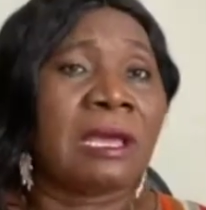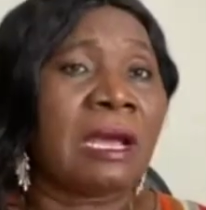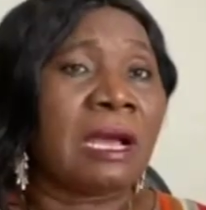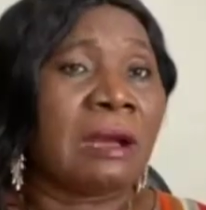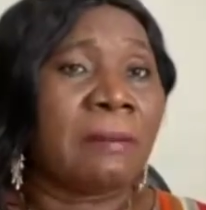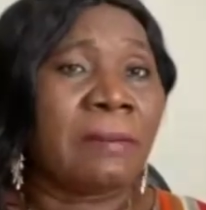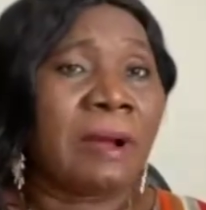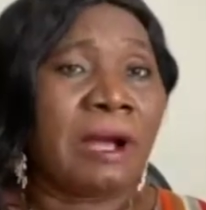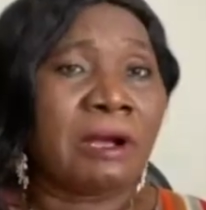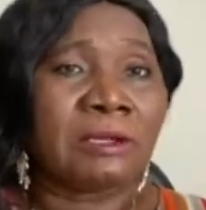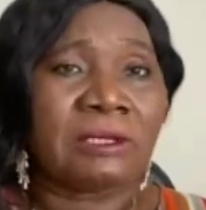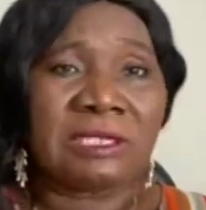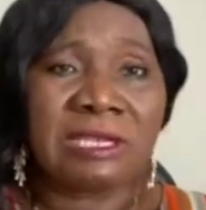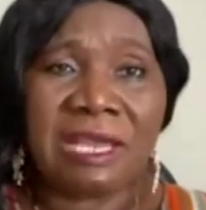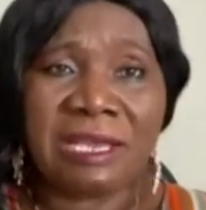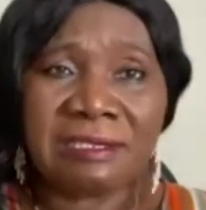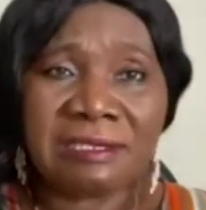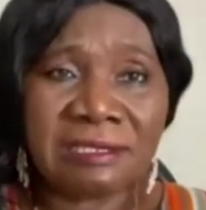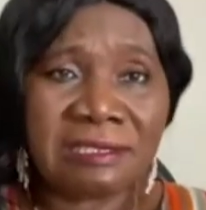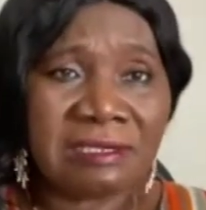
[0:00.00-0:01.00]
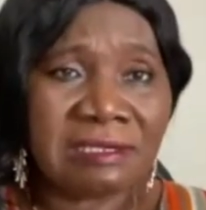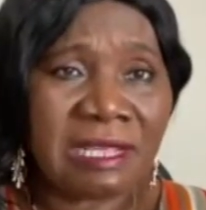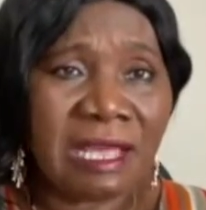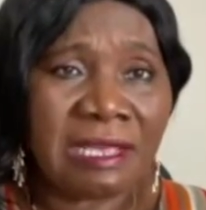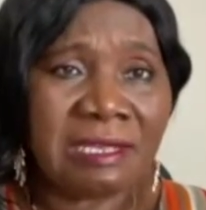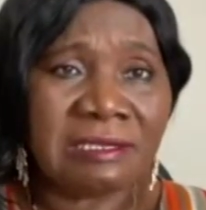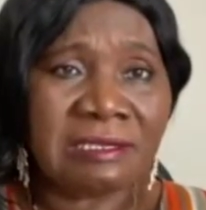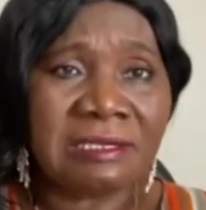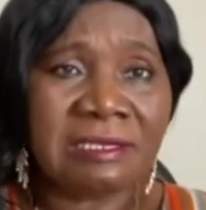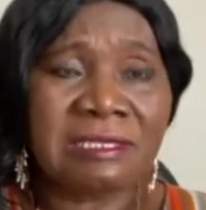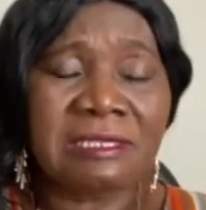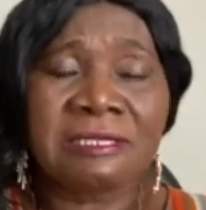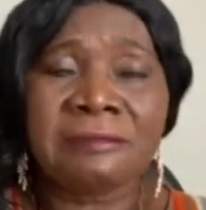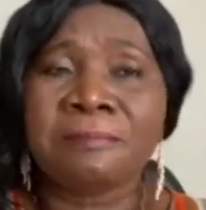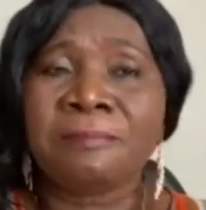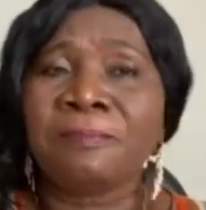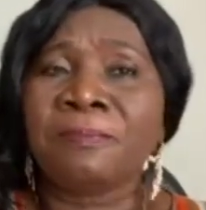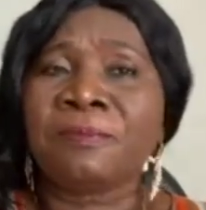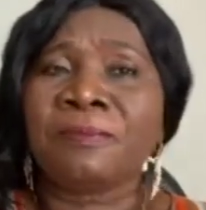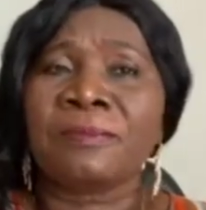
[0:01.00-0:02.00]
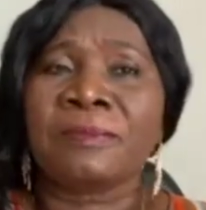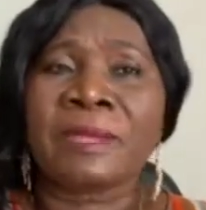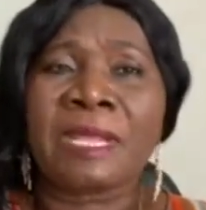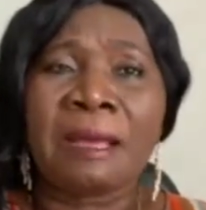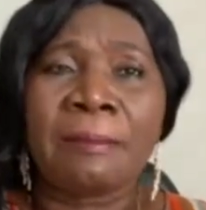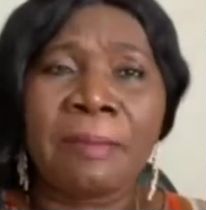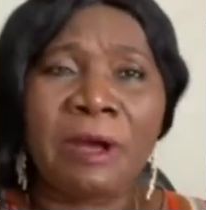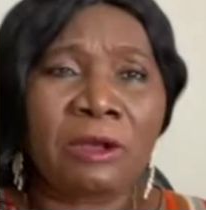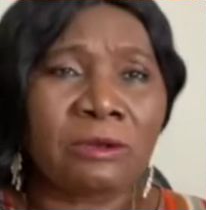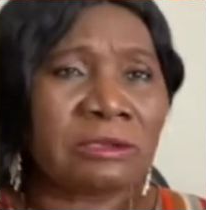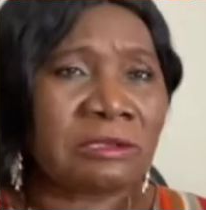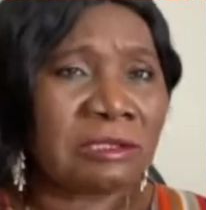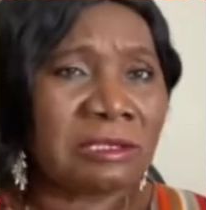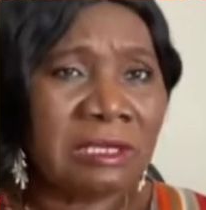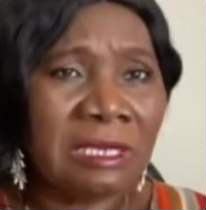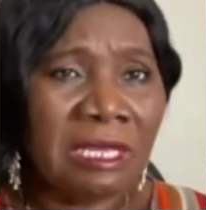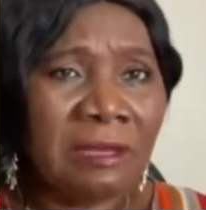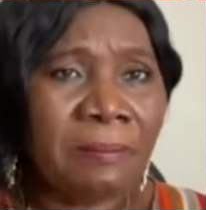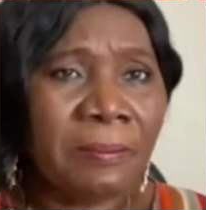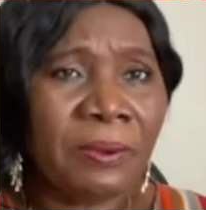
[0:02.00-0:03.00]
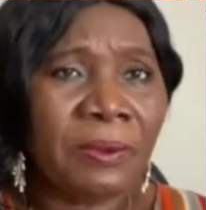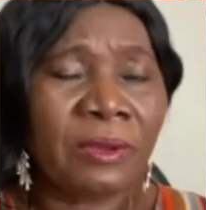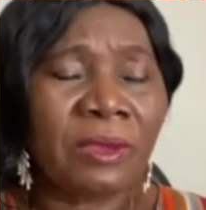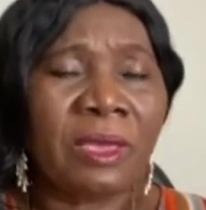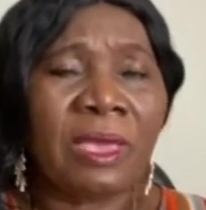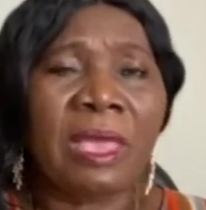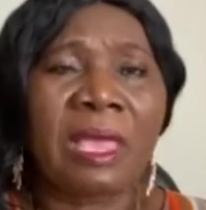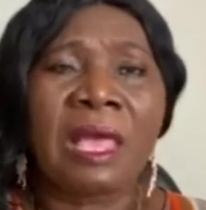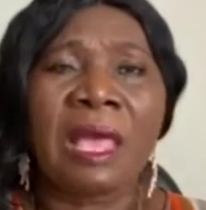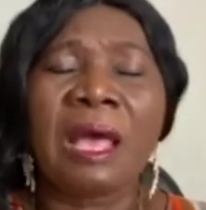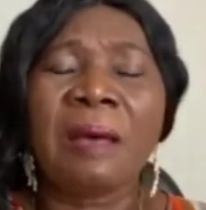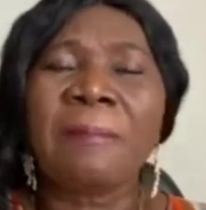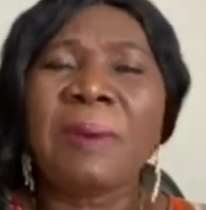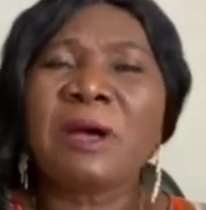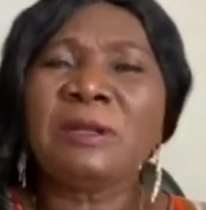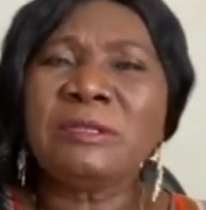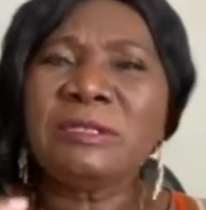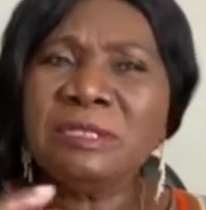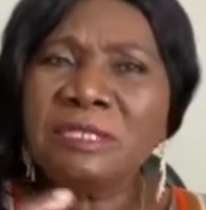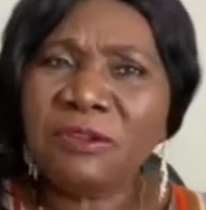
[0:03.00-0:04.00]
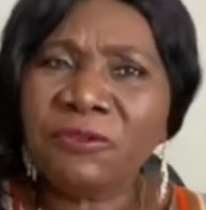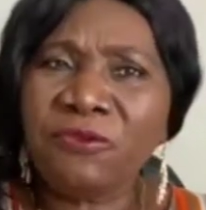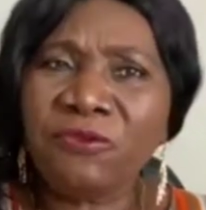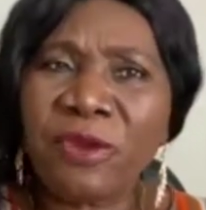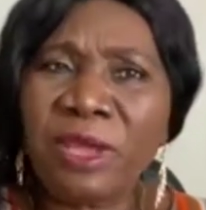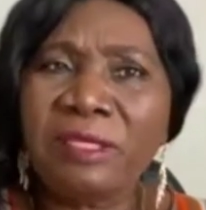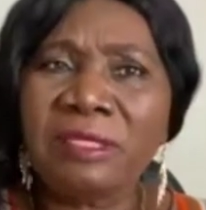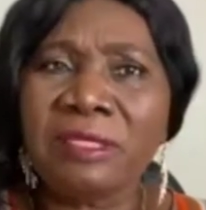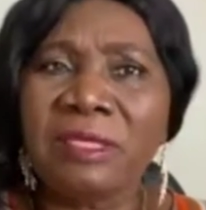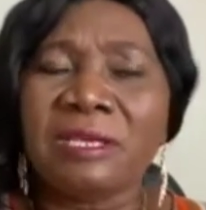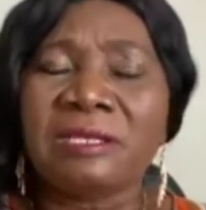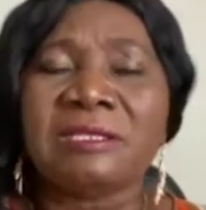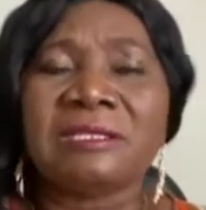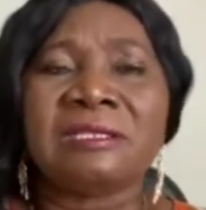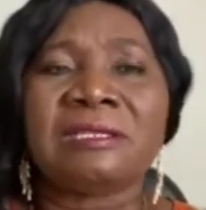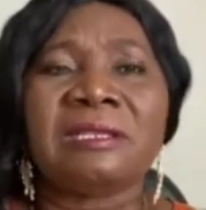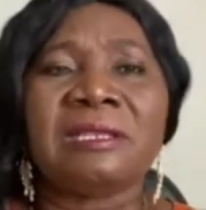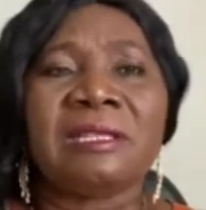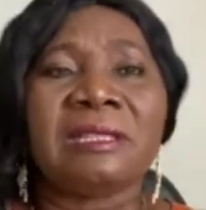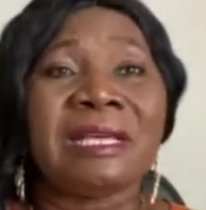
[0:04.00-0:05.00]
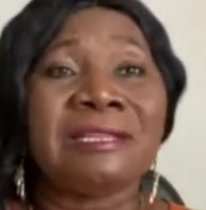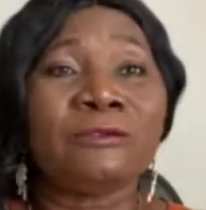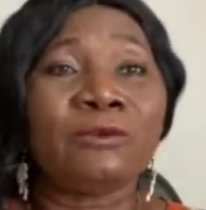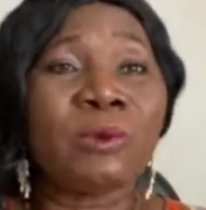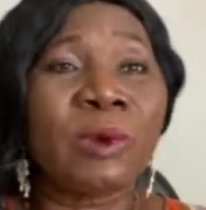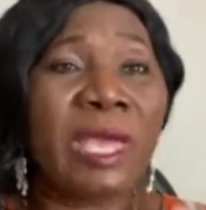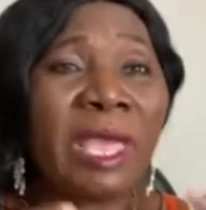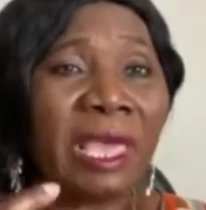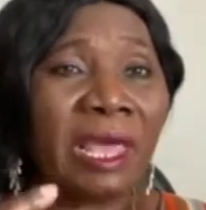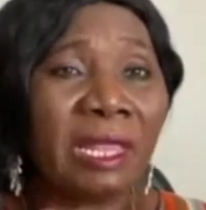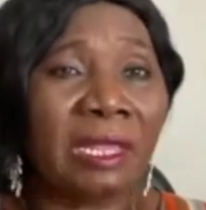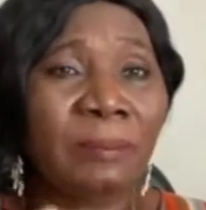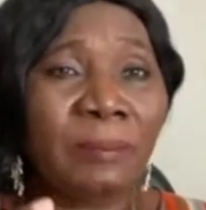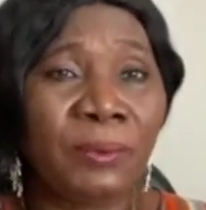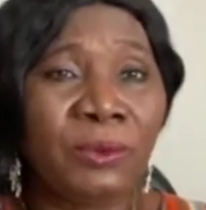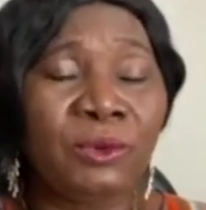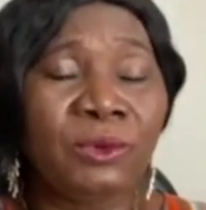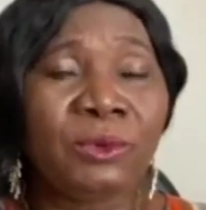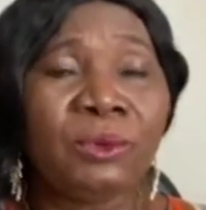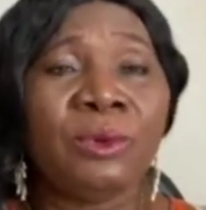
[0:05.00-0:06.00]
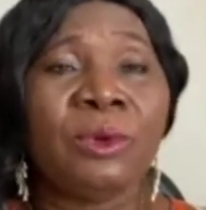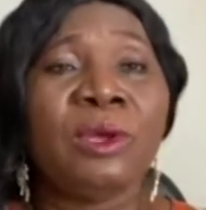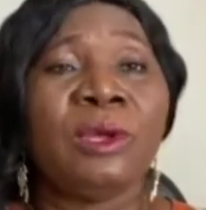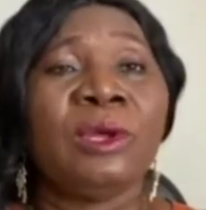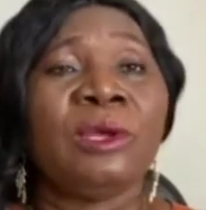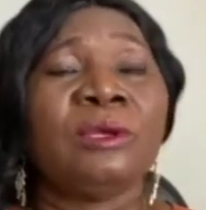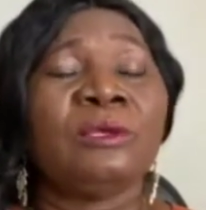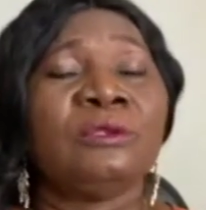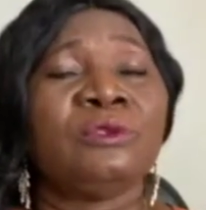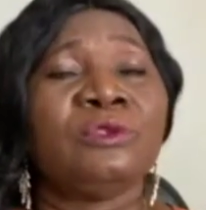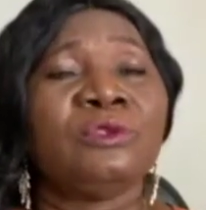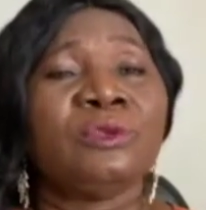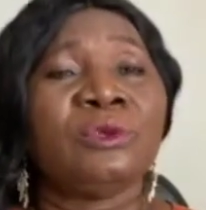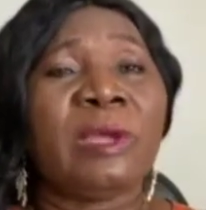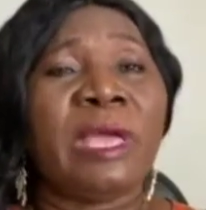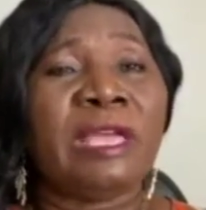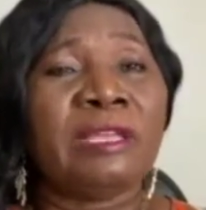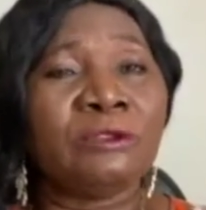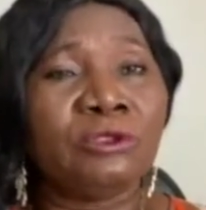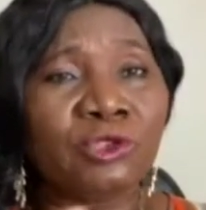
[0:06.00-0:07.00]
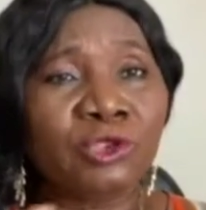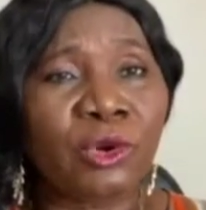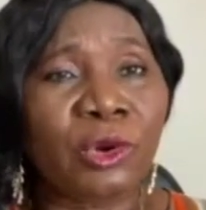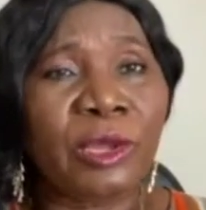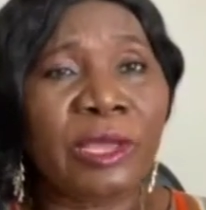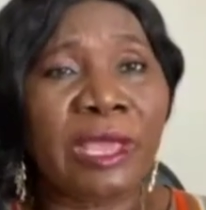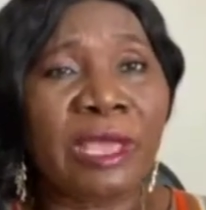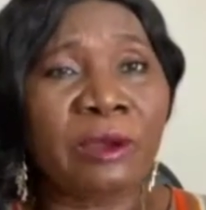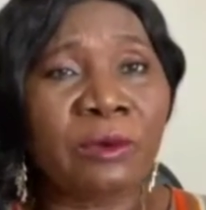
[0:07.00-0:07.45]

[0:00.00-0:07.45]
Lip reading: about exercises, about sleep, about different things that will help you to enjoy a